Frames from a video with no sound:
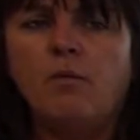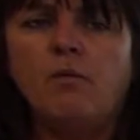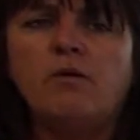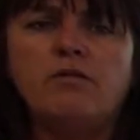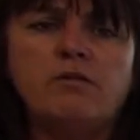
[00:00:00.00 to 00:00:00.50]

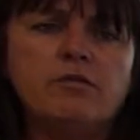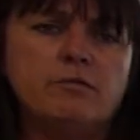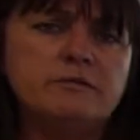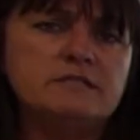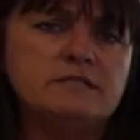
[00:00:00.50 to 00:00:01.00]
Were there the
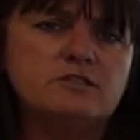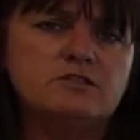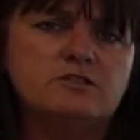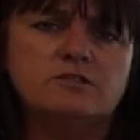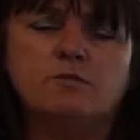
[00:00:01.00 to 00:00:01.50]

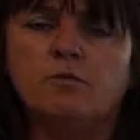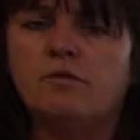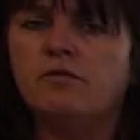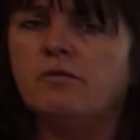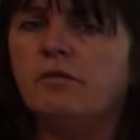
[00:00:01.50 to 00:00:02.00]
resistors?
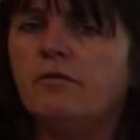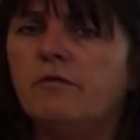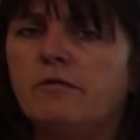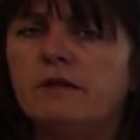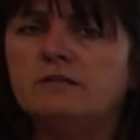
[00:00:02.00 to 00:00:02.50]
Were there the
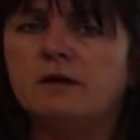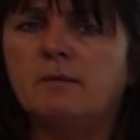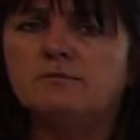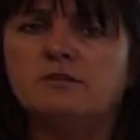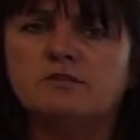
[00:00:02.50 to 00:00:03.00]
early
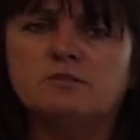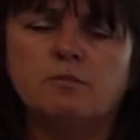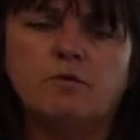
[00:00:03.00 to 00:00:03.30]
adopters?